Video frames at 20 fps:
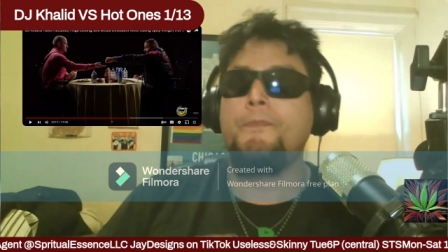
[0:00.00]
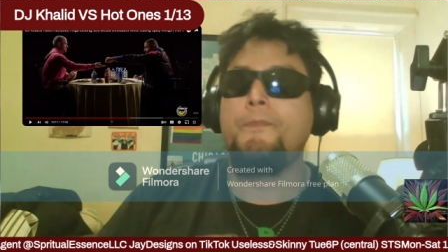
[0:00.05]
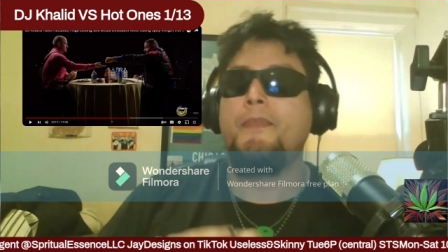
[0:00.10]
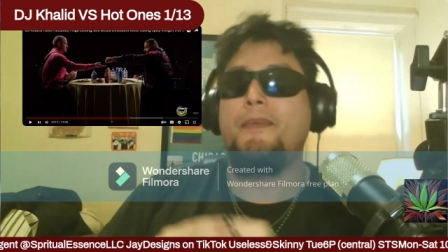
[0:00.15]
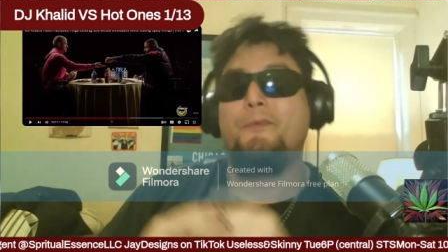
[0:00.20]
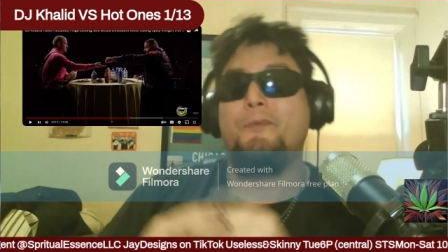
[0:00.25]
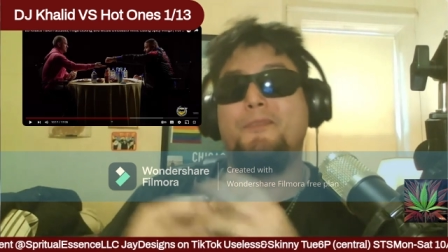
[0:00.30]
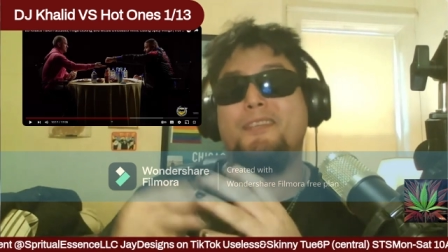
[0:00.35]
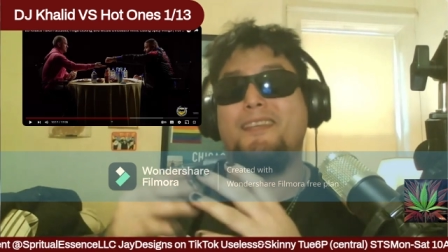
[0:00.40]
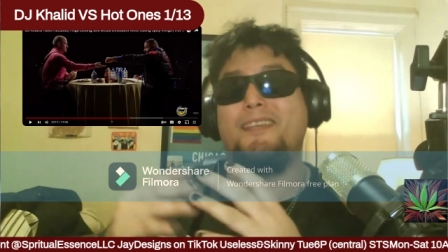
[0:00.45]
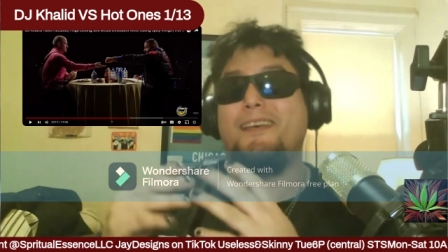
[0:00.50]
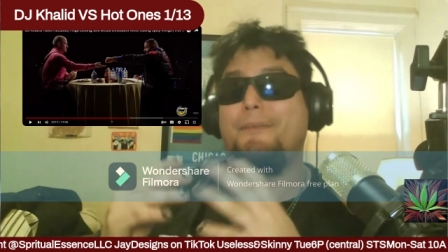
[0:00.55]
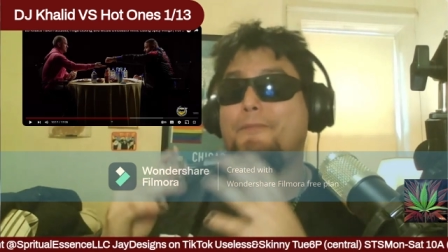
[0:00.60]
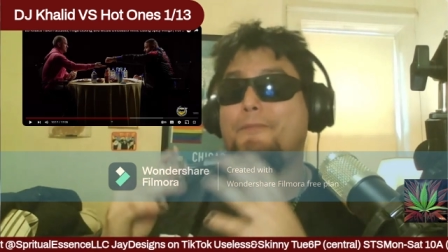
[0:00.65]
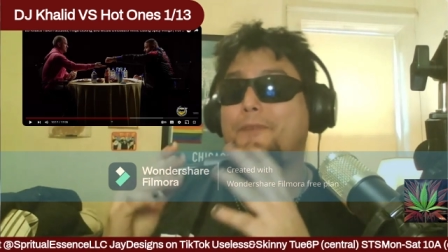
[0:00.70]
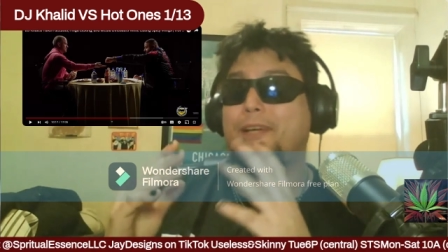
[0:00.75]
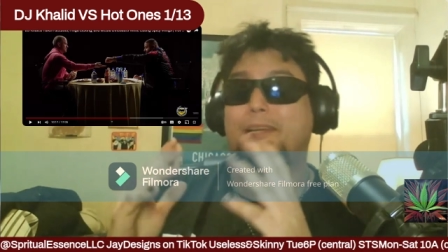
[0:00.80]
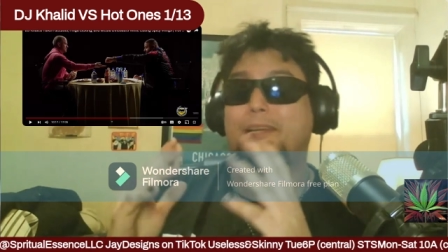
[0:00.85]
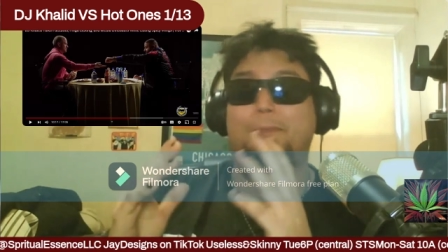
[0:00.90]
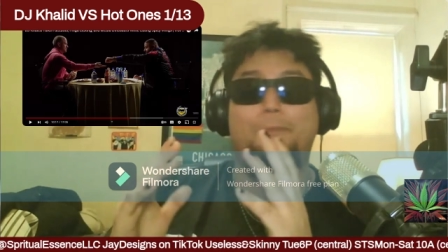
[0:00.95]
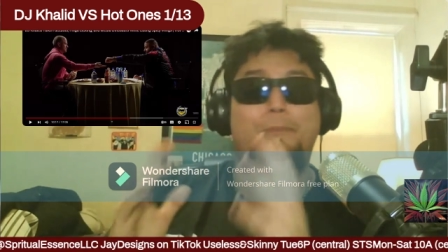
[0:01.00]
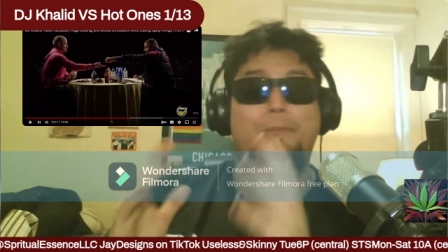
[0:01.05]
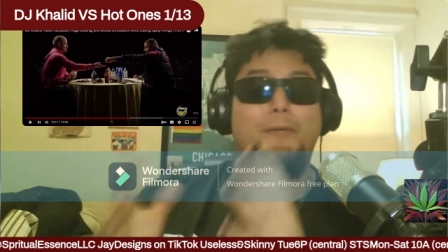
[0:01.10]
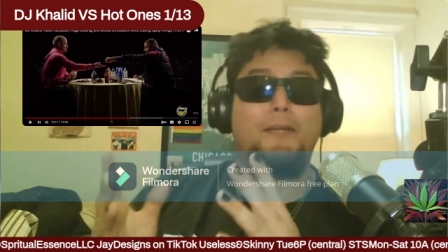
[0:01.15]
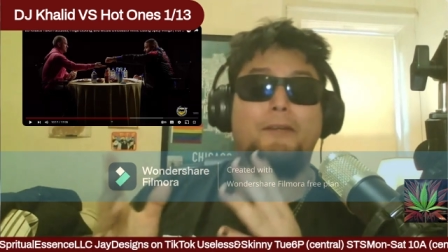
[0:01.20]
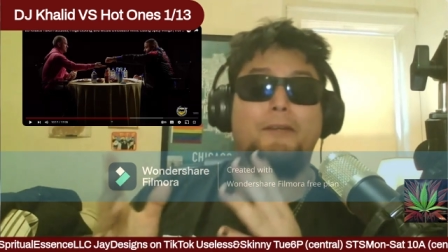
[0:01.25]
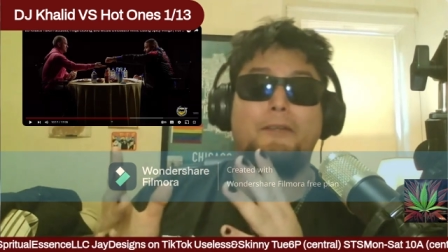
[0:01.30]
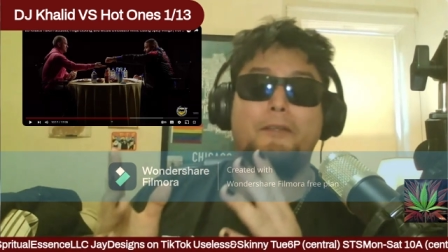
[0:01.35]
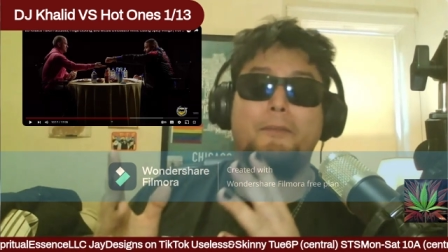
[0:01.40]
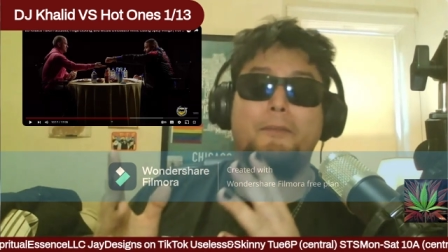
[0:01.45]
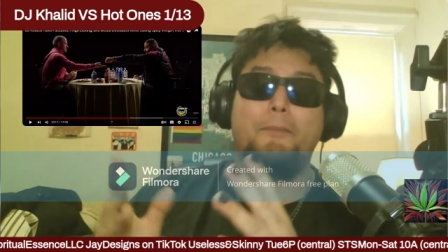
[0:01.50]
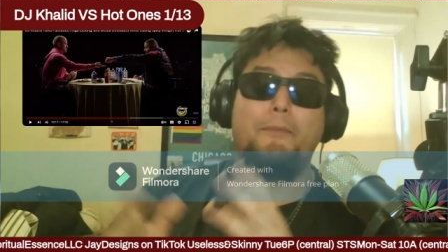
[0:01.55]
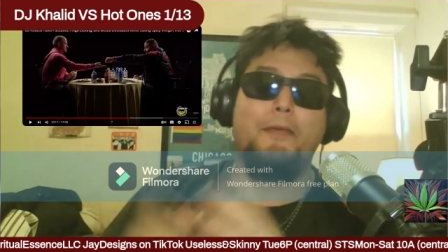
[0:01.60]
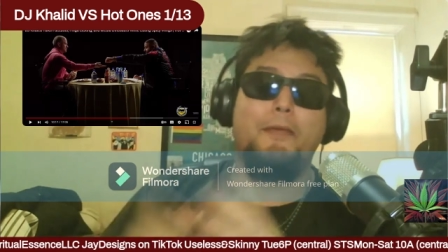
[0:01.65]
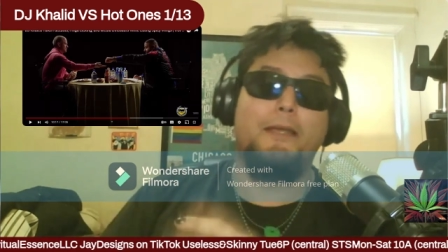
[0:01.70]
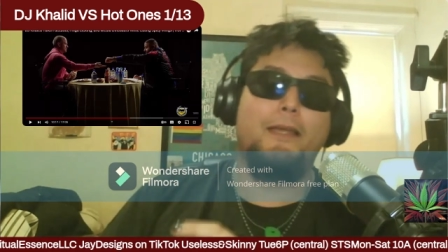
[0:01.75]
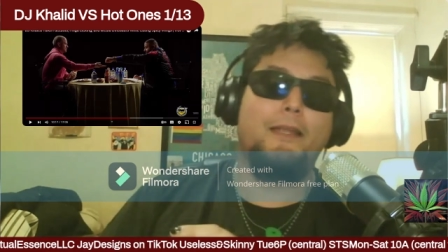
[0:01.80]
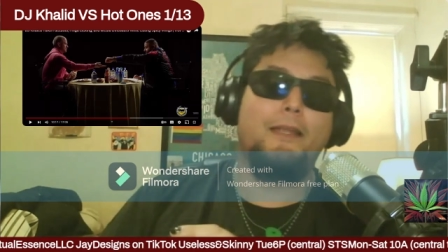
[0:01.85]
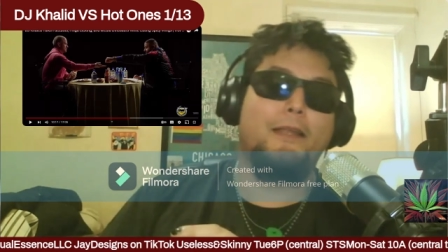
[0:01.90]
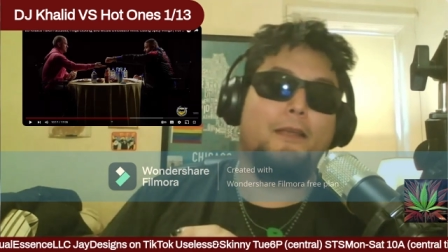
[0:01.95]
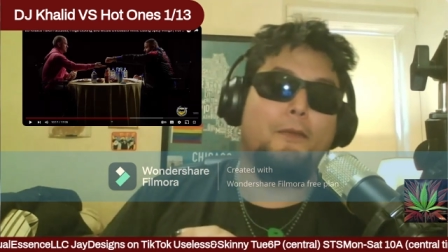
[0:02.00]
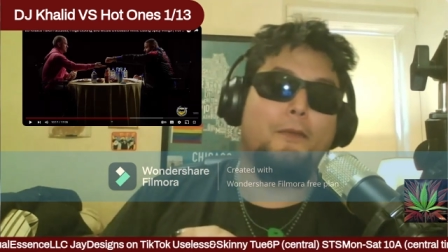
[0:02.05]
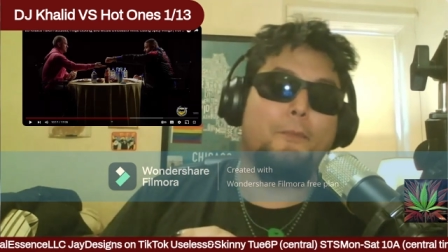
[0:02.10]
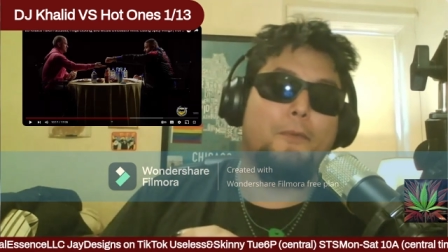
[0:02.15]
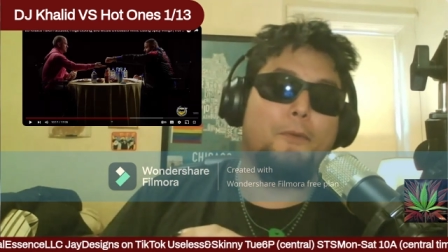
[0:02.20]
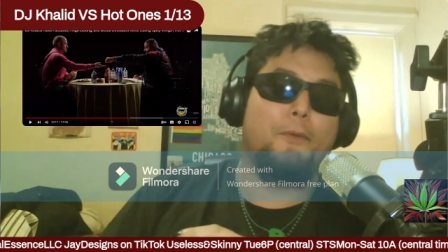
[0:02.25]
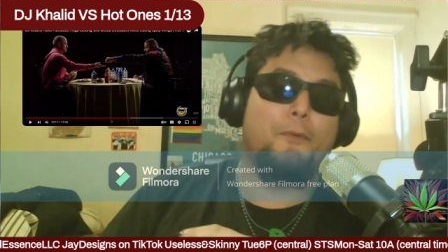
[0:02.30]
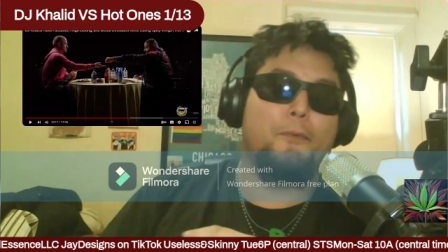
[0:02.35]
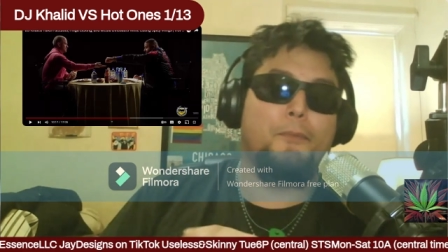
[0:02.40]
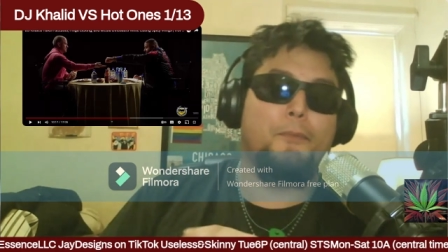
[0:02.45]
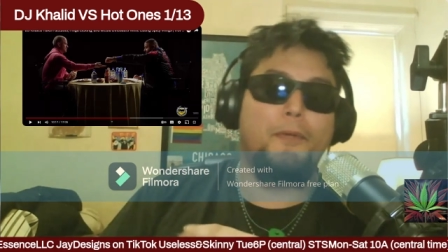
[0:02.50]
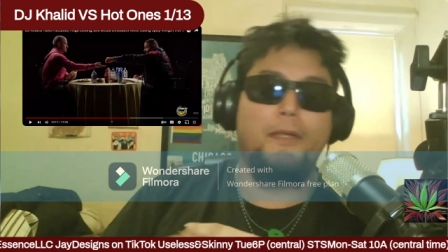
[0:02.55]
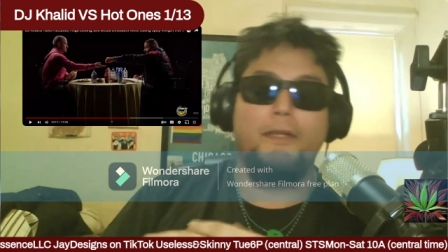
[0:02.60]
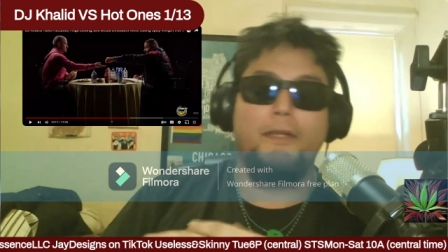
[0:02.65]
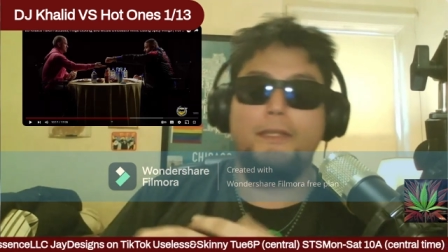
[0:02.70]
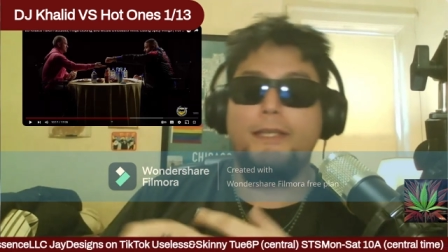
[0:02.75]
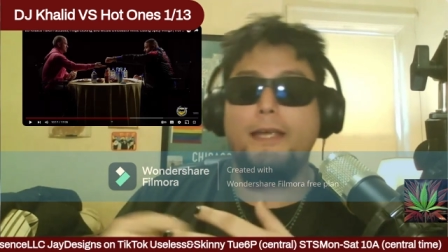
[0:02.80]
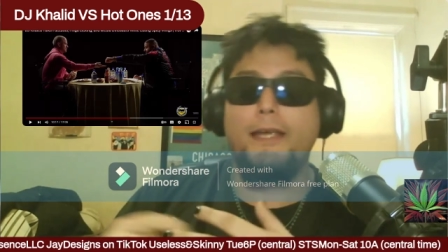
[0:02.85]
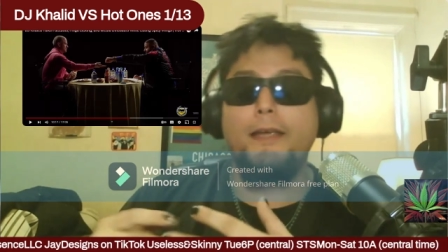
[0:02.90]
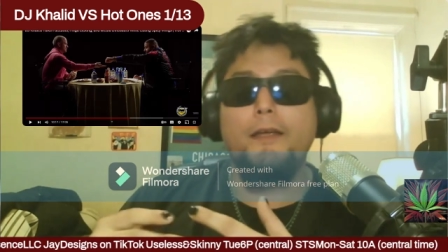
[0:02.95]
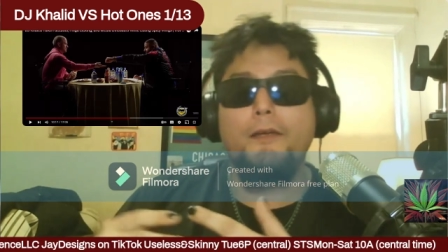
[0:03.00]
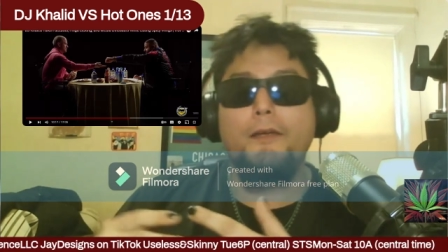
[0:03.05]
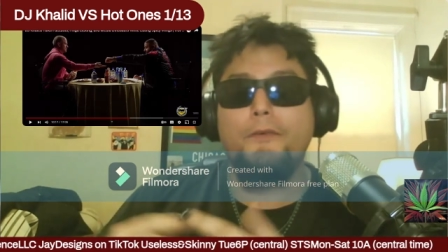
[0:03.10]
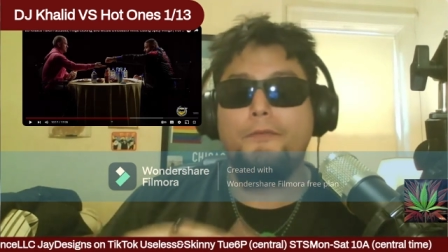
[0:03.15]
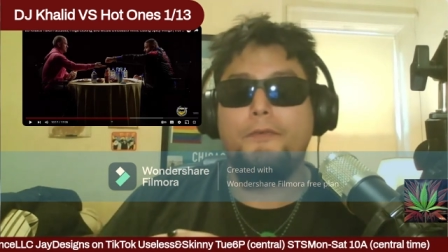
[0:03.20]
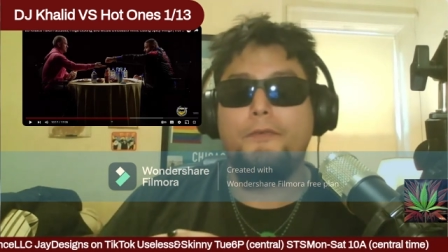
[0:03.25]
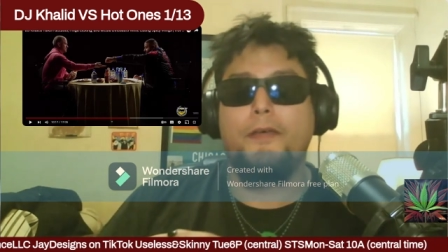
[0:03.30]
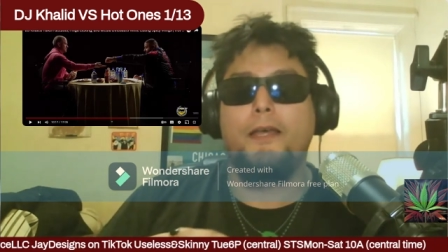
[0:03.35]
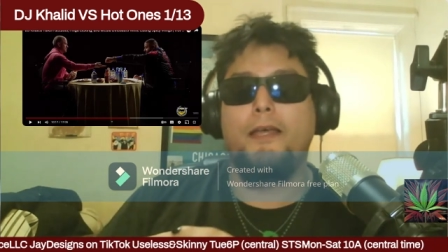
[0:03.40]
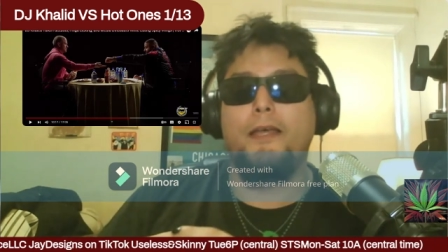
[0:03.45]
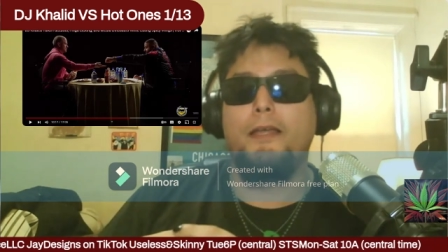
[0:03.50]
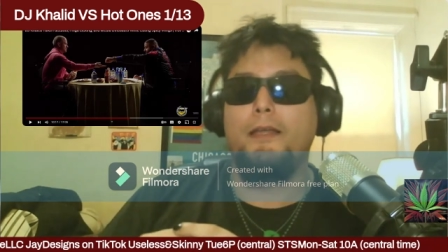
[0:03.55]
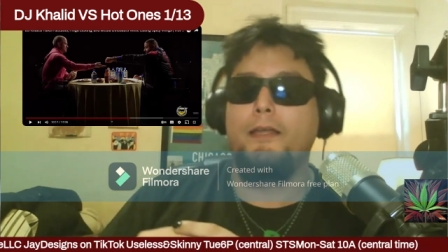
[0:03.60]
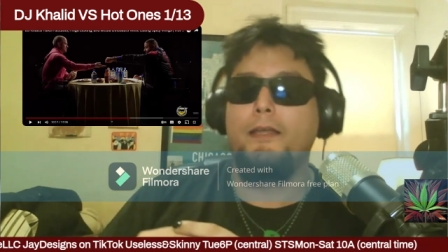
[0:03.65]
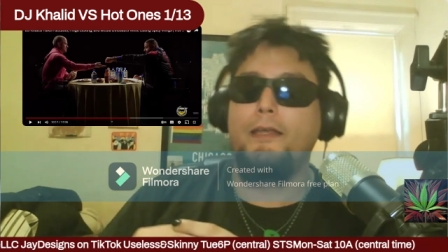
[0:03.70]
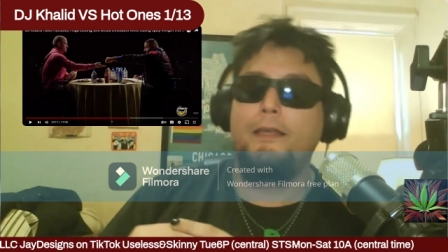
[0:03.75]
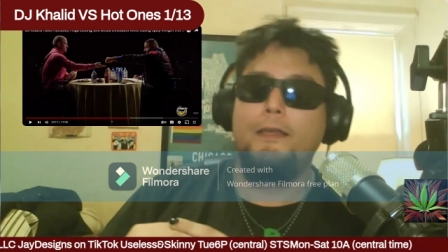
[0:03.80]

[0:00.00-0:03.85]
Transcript: He was a lot fucking bigger than me. And I remember being terrified.